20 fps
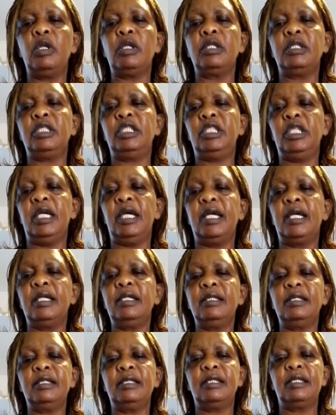
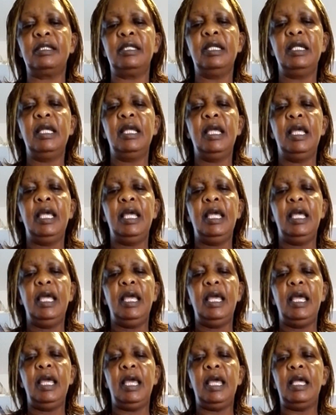chunks,
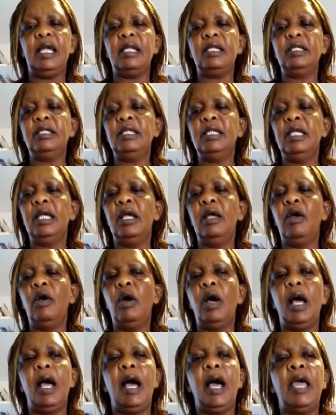and
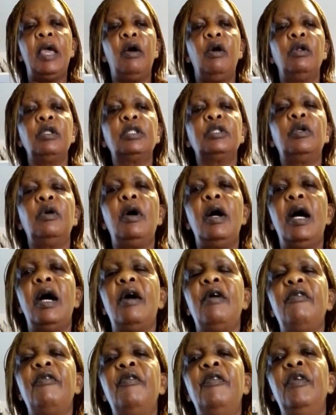I also
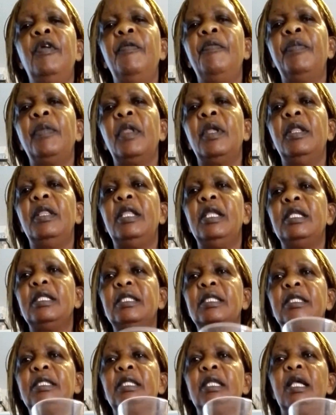have
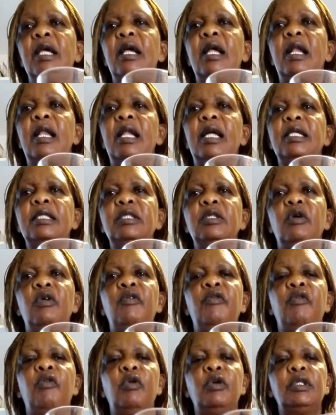this glass
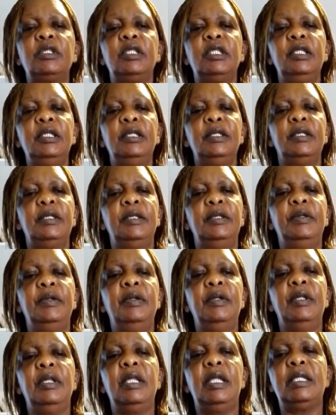of water
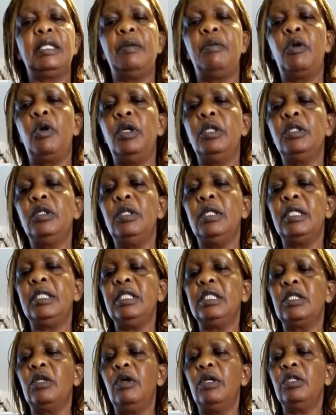that
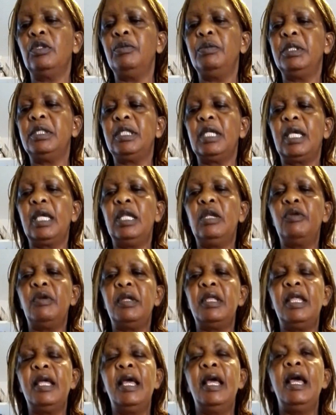is going to be taken
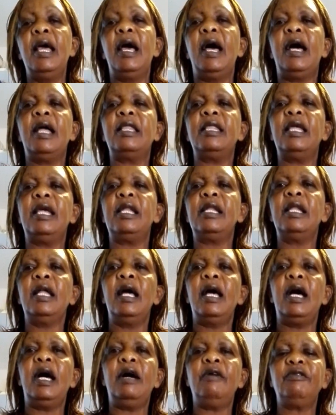with, and then
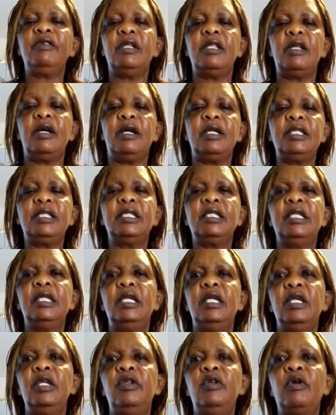after that
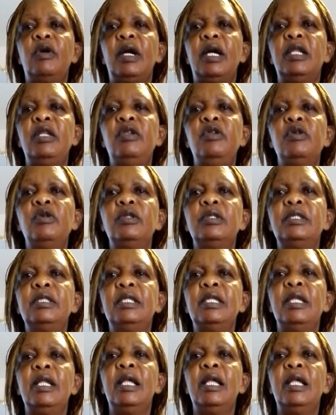you can use